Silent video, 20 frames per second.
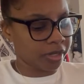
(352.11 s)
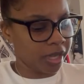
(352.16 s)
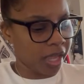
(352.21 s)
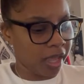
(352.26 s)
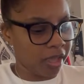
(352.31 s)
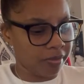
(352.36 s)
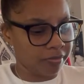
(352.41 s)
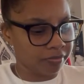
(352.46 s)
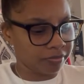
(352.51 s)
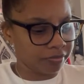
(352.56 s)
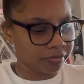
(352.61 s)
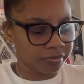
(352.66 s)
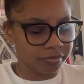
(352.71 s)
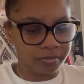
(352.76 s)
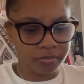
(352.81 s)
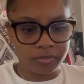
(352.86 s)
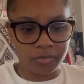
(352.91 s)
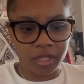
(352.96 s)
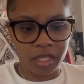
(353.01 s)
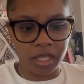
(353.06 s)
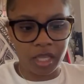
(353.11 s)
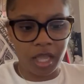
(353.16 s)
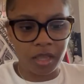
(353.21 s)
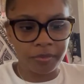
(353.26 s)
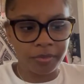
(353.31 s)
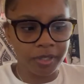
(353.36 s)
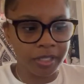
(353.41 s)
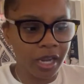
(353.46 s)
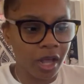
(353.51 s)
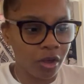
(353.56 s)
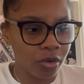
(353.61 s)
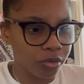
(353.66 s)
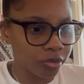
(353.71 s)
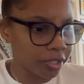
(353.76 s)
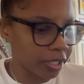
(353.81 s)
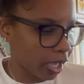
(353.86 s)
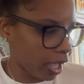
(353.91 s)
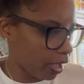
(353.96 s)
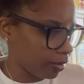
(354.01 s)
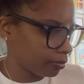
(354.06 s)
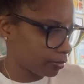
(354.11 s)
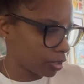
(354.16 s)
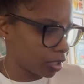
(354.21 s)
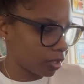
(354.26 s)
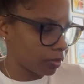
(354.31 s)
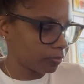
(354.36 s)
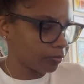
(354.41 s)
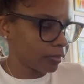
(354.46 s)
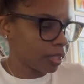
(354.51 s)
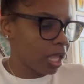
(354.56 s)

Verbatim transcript: app the kp.org app so